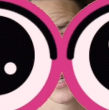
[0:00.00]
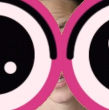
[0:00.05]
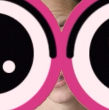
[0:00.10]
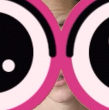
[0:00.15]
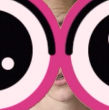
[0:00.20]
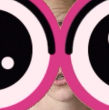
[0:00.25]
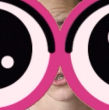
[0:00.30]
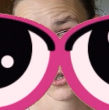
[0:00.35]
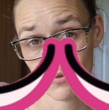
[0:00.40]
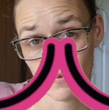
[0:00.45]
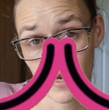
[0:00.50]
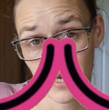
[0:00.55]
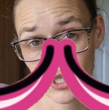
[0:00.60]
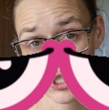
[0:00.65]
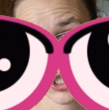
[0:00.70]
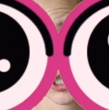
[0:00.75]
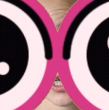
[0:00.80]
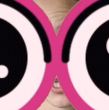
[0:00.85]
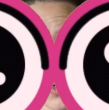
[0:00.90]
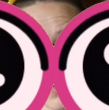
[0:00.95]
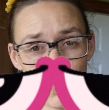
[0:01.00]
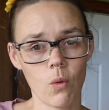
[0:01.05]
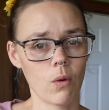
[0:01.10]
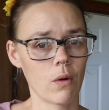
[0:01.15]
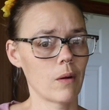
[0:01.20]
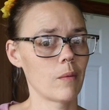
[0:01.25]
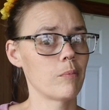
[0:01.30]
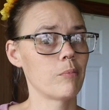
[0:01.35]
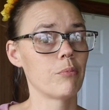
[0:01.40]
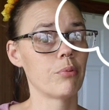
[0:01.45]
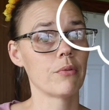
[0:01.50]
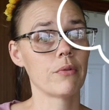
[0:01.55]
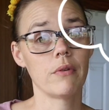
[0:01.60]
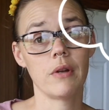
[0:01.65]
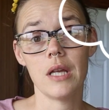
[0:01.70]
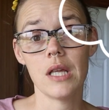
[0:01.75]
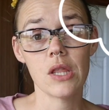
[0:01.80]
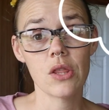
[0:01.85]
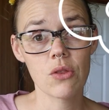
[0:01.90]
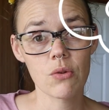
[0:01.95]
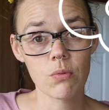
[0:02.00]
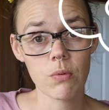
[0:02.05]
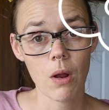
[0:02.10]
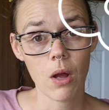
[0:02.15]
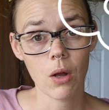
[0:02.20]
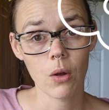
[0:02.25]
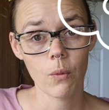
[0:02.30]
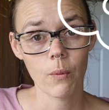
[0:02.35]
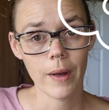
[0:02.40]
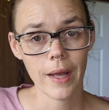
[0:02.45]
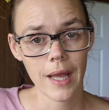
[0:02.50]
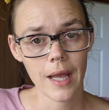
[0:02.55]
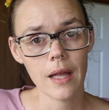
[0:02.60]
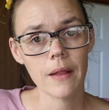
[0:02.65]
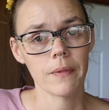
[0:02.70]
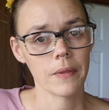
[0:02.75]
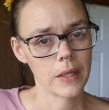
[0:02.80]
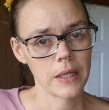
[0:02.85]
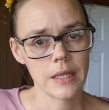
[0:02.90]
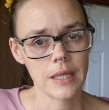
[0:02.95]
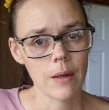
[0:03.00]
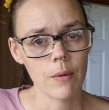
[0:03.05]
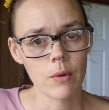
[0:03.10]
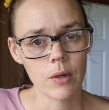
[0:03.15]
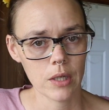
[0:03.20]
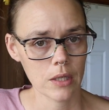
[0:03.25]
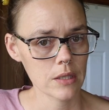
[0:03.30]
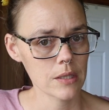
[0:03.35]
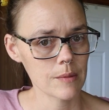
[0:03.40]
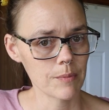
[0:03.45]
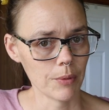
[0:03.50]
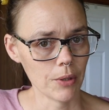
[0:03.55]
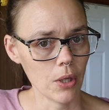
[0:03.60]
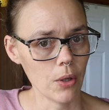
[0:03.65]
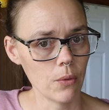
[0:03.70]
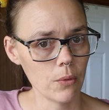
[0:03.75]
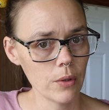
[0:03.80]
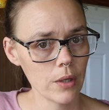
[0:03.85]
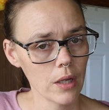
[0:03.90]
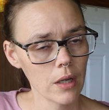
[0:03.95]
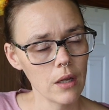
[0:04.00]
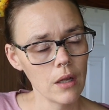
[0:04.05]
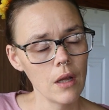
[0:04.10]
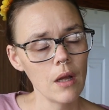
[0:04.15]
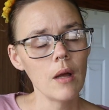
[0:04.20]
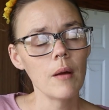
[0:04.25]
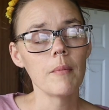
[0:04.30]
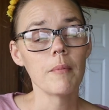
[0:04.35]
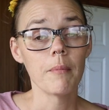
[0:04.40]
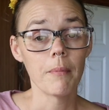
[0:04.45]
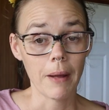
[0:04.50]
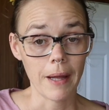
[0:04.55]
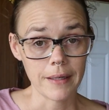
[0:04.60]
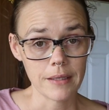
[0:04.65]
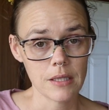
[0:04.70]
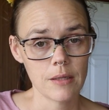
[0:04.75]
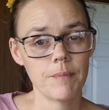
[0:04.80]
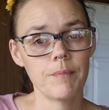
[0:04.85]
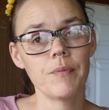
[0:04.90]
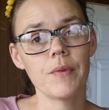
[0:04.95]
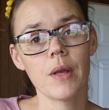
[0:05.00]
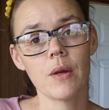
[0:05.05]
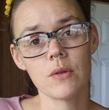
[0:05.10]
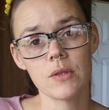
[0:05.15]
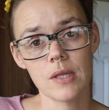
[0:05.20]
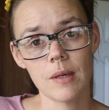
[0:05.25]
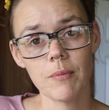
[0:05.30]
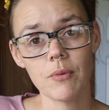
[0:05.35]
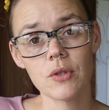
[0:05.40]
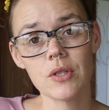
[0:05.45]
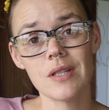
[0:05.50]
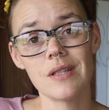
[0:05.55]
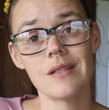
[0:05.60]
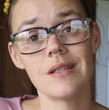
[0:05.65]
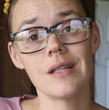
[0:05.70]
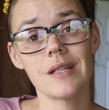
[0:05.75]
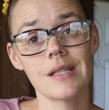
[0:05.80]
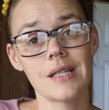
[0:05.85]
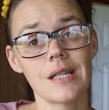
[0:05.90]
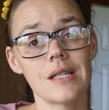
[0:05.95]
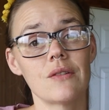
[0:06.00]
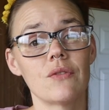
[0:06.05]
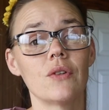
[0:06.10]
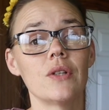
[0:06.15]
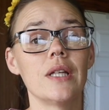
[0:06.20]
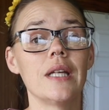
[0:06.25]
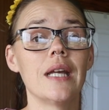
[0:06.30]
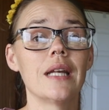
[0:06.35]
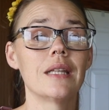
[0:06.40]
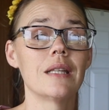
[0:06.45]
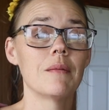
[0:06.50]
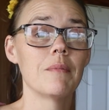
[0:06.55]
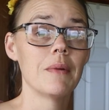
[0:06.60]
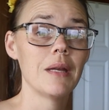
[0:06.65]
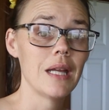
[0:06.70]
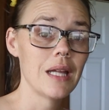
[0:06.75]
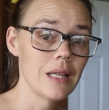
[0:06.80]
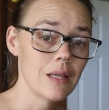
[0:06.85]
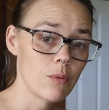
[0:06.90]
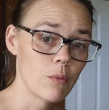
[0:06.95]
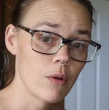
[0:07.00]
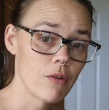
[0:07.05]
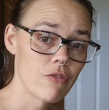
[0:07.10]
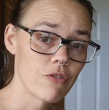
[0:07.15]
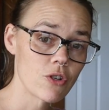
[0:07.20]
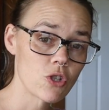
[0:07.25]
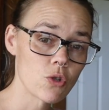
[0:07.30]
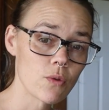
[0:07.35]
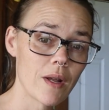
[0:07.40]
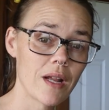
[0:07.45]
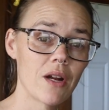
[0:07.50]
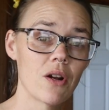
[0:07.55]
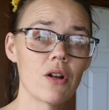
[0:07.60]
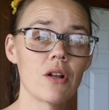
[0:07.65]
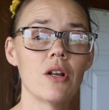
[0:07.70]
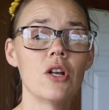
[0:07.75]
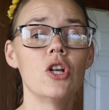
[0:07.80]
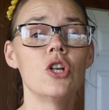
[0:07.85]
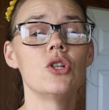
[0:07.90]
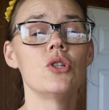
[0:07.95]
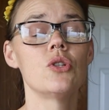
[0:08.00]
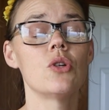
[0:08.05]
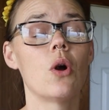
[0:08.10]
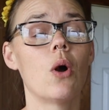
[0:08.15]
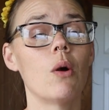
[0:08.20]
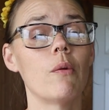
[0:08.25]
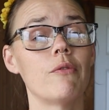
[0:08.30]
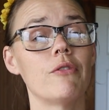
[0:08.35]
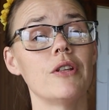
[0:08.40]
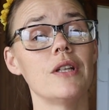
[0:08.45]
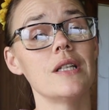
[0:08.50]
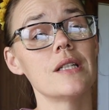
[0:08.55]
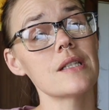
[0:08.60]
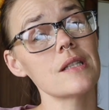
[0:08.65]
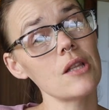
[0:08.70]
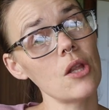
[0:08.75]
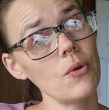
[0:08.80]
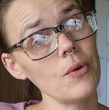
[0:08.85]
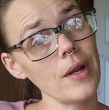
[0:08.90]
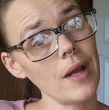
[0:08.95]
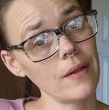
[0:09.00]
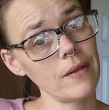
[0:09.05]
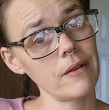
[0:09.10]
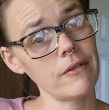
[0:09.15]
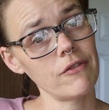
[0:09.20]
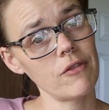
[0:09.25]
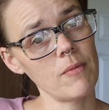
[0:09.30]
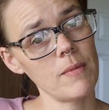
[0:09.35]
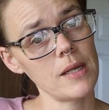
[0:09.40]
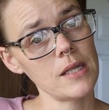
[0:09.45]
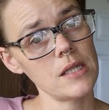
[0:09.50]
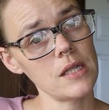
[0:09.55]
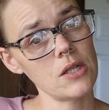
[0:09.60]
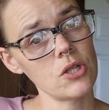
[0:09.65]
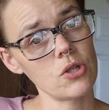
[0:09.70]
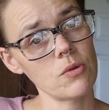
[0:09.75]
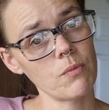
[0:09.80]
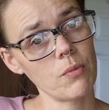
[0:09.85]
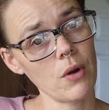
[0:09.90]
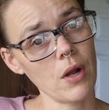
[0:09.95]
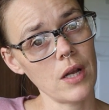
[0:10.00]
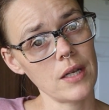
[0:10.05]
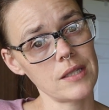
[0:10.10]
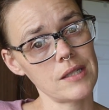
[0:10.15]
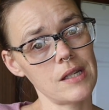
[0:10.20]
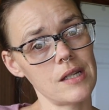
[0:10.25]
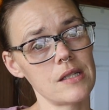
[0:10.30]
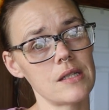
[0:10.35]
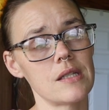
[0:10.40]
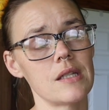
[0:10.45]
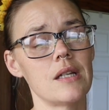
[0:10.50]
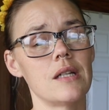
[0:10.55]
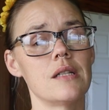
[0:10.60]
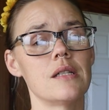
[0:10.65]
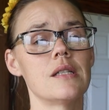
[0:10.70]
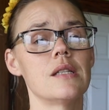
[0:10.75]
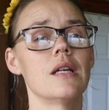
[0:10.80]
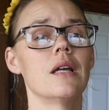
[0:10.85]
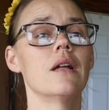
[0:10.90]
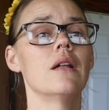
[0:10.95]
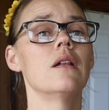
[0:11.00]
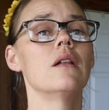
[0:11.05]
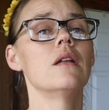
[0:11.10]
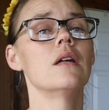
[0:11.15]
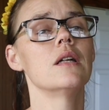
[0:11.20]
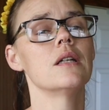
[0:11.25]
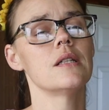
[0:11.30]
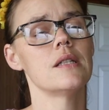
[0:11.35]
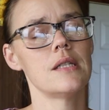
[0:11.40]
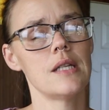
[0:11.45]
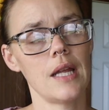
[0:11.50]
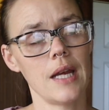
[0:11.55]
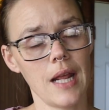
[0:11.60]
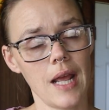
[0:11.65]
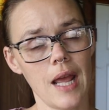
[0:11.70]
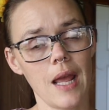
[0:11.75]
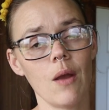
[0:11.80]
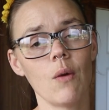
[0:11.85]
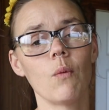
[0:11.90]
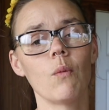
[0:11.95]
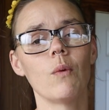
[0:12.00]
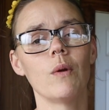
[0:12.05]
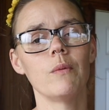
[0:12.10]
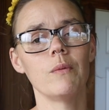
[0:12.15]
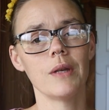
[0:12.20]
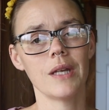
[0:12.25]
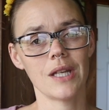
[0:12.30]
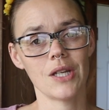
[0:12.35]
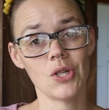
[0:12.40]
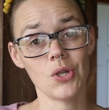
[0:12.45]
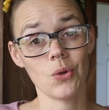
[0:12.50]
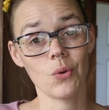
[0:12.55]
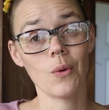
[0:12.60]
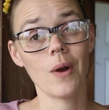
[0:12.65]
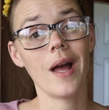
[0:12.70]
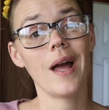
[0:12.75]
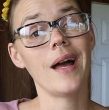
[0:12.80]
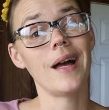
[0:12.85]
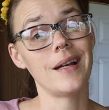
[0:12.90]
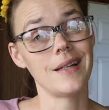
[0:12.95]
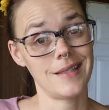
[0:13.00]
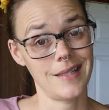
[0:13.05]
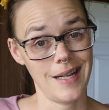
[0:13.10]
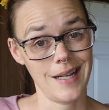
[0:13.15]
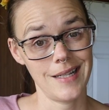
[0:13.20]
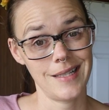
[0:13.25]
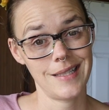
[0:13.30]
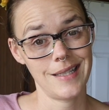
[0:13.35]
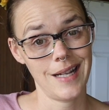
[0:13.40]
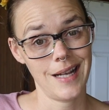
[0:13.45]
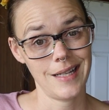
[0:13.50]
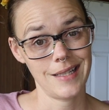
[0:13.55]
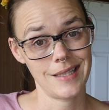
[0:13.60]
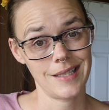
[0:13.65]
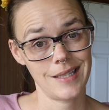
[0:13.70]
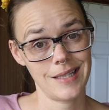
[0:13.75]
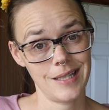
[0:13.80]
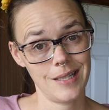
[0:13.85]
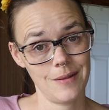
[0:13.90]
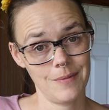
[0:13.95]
in their direction or breathed the wrong way, that they would explode. But I was able to successfully get them in the refrigerator to hopefully slow down the fermentation process until today when we can do a taste test.